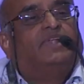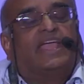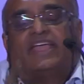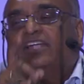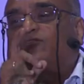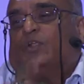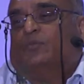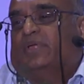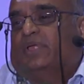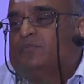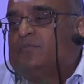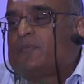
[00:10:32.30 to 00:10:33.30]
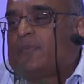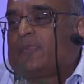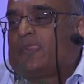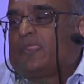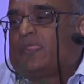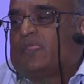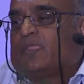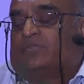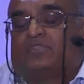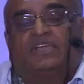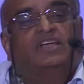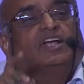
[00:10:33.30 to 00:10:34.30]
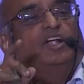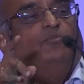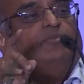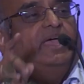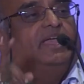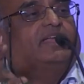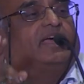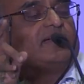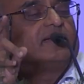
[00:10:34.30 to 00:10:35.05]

Take it from me. The single major